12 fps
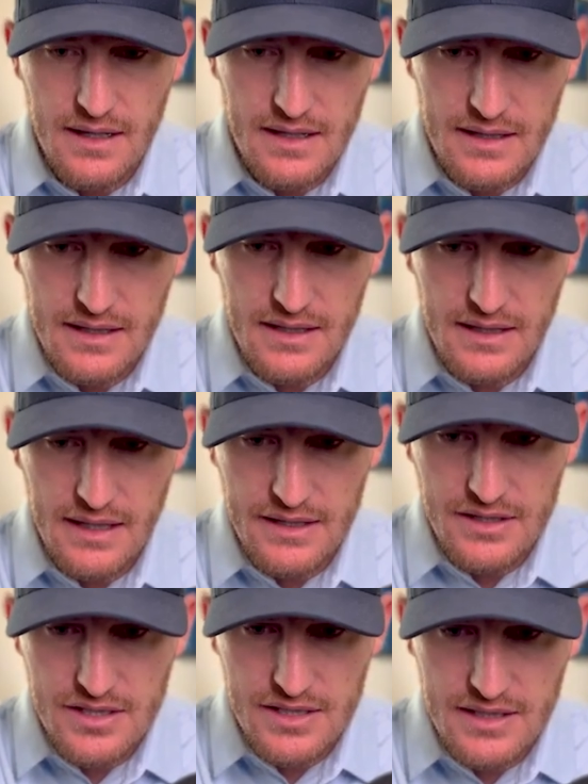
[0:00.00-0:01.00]

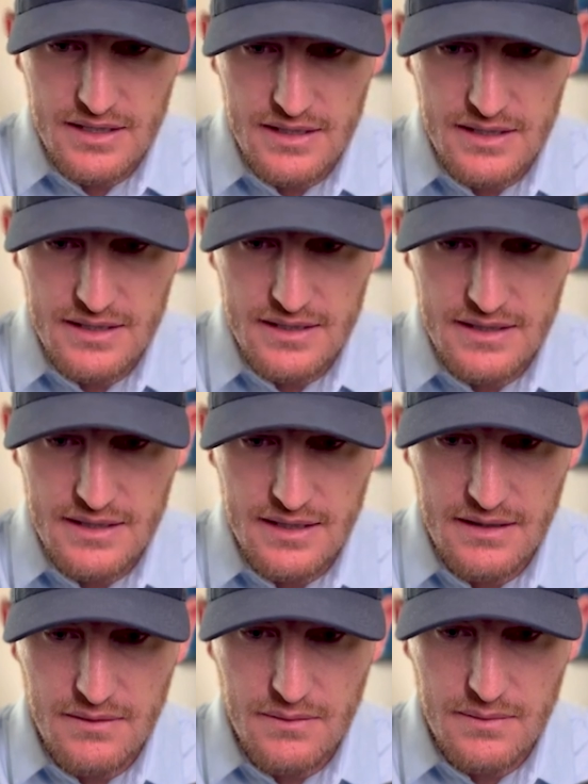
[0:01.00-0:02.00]
collection.
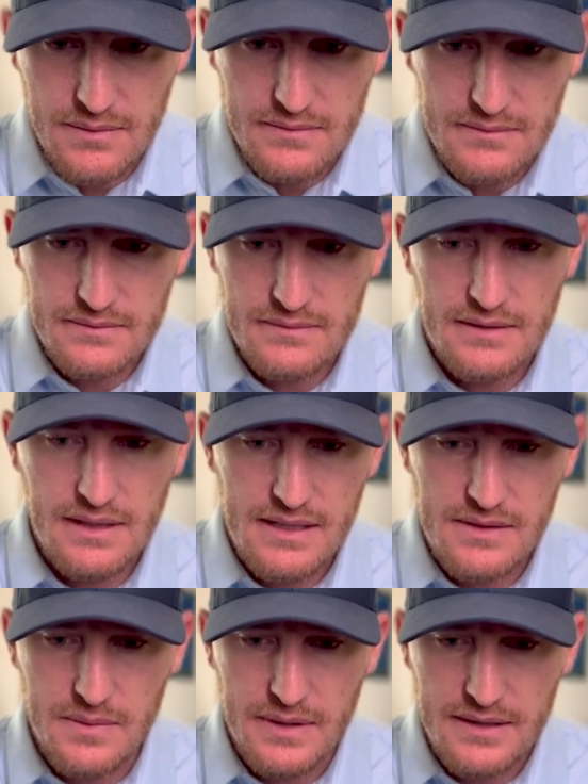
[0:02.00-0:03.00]
Oh,
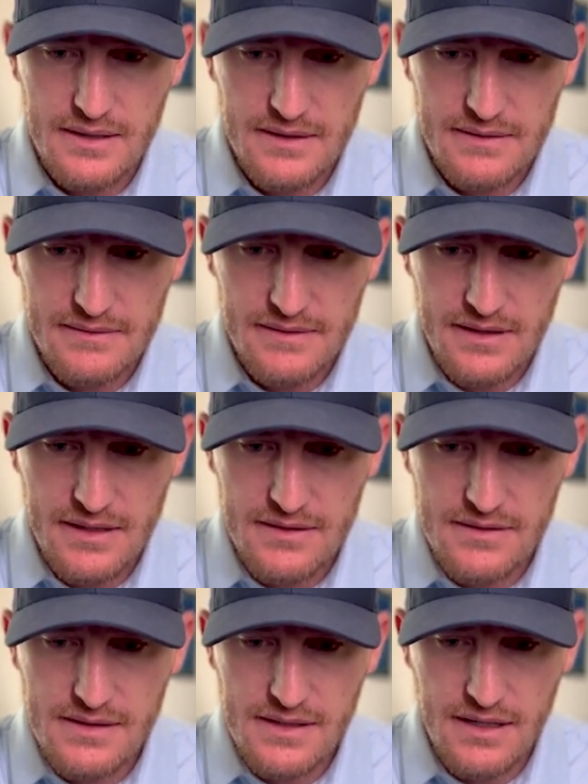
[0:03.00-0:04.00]
that's weird.
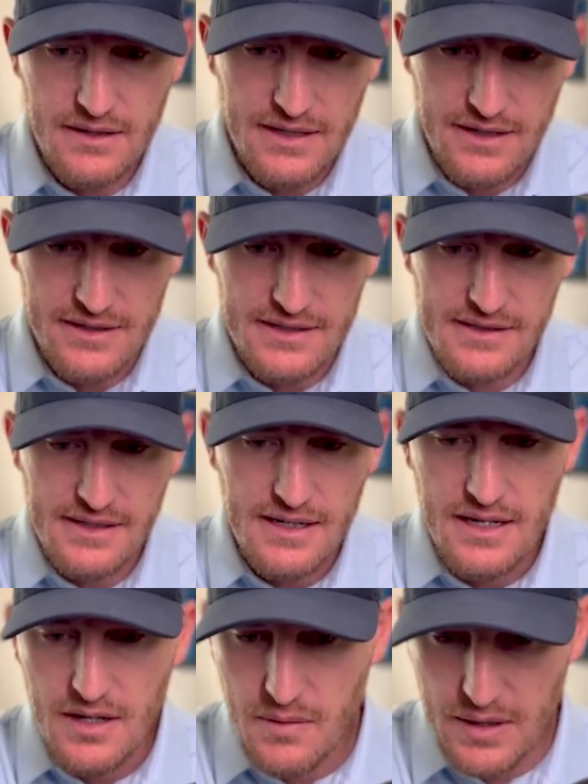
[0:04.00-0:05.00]
There's, oh, here it is.
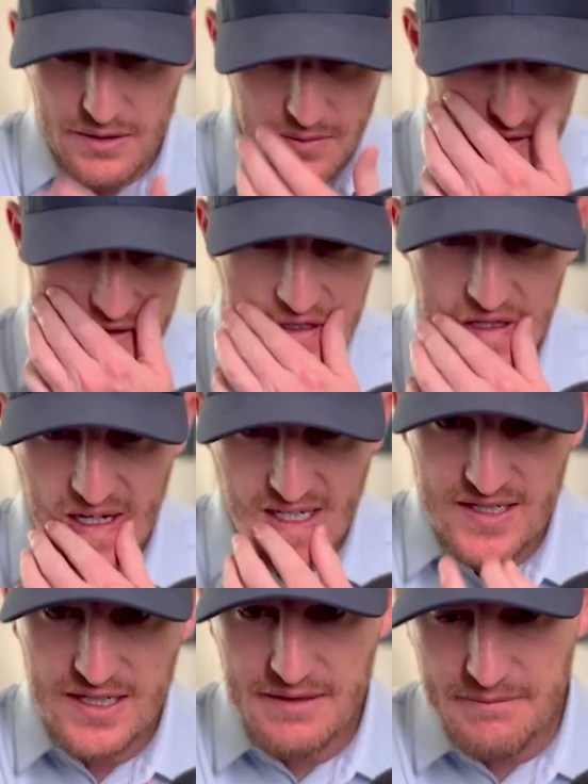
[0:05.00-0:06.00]
Wilder Wheels
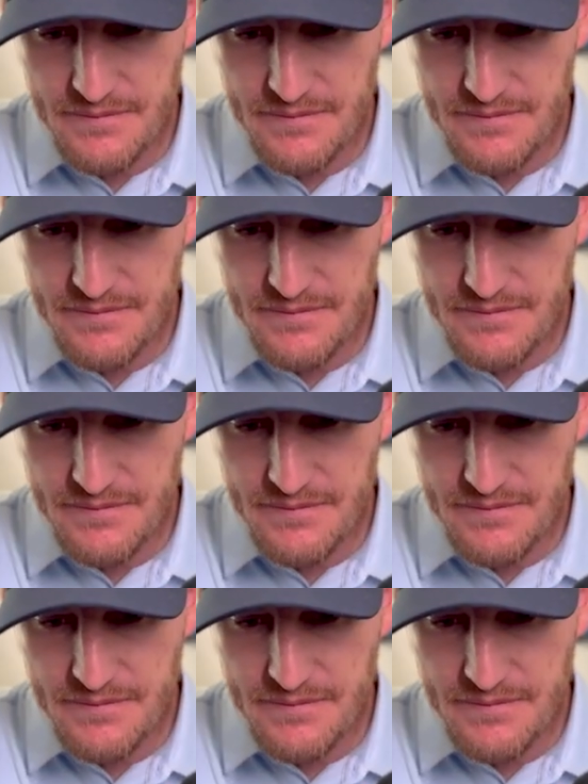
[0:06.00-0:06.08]
collection.